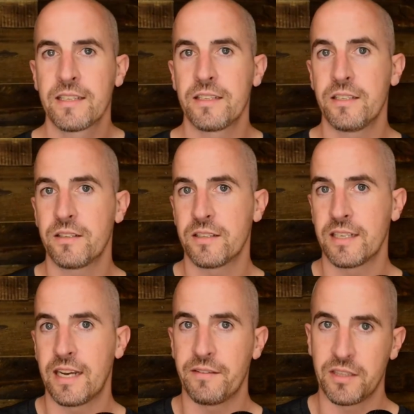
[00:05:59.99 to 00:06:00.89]
you're going to
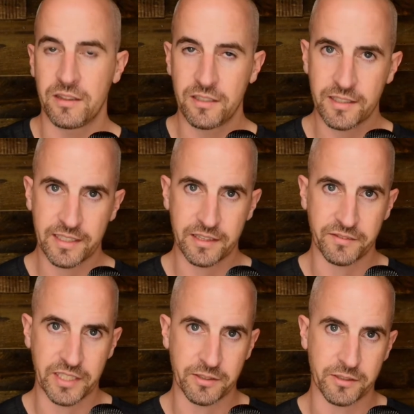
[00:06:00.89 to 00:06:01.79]
have a look at the
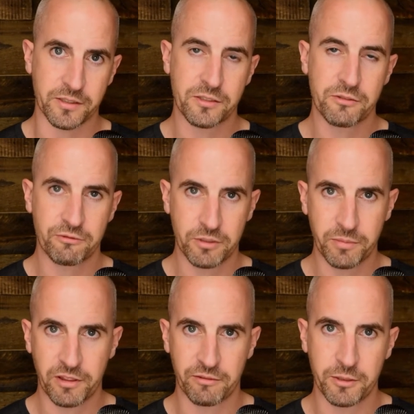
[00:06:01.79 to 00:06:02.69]
video and scrub
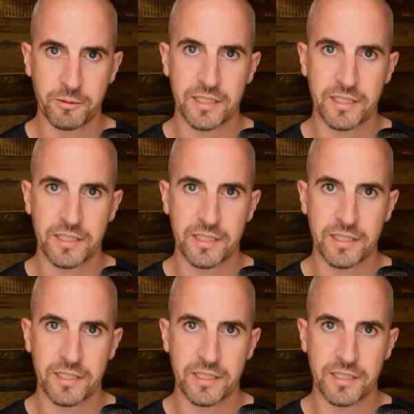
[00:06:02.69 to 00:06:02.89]
through